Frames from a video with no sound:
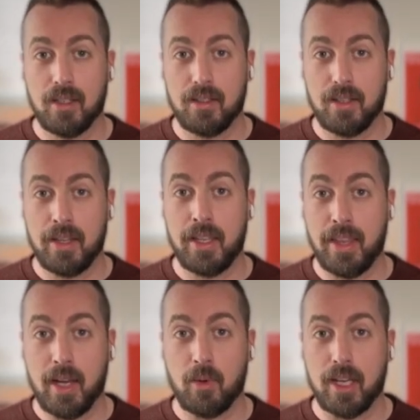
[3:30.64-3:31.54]
And then
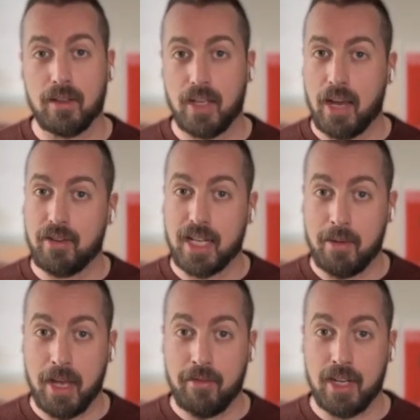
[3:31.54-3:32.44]
that way, every time I
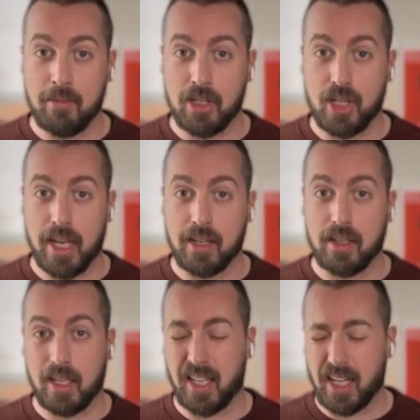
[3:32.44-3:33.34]
have an image tag
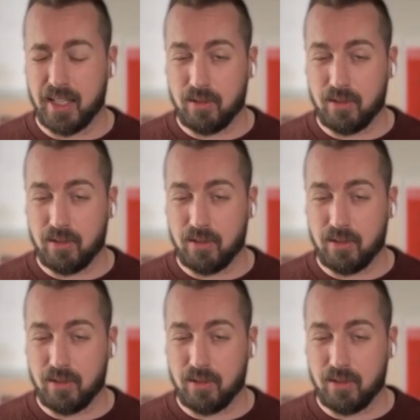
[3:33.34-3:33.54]
and I